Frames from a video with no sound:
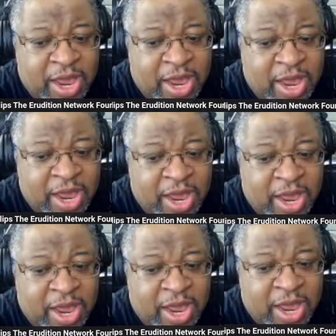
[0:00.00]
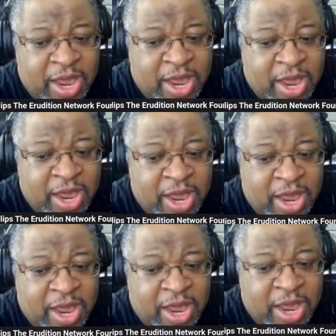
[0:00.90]
And so
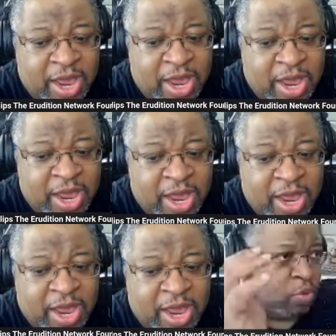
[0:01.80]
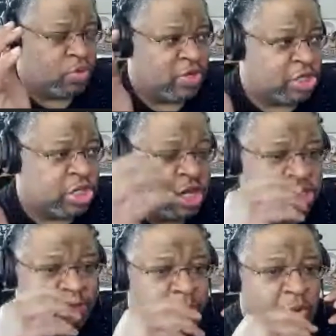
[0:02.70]
to you to
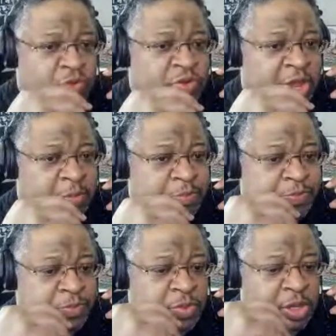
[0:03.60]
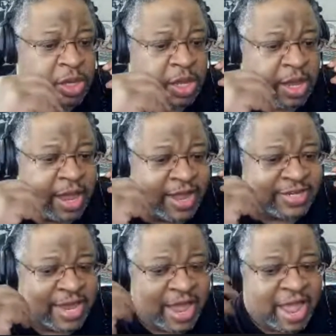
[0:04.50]
juxtapose them
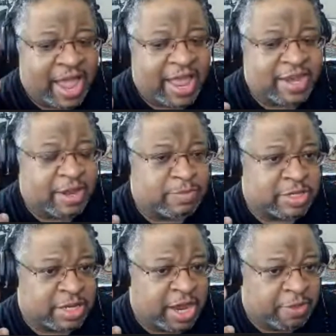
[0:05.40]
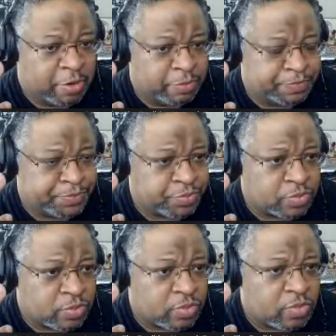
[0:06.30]
and to add them together,
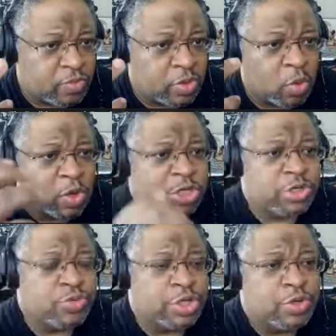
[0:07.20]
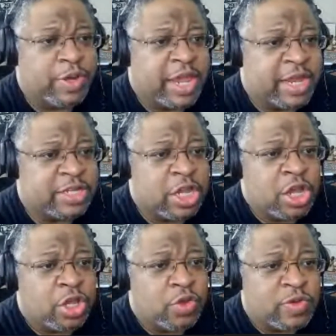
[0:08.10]
what you do is
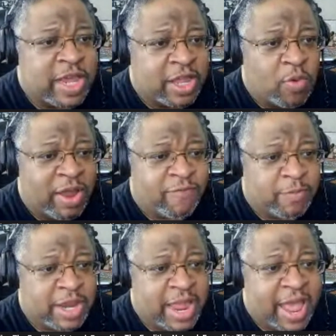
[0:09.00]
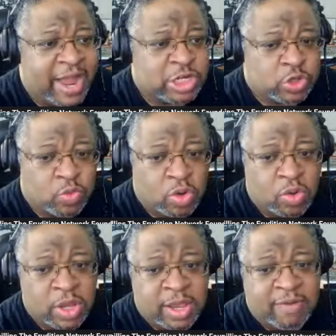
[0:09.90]
you take away from the
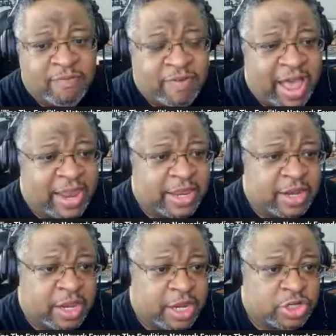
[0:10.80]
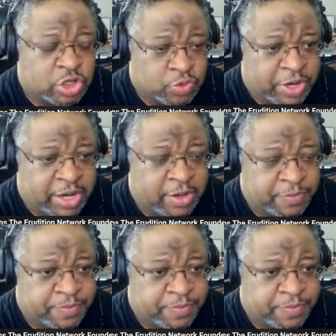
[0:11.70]
actual valid history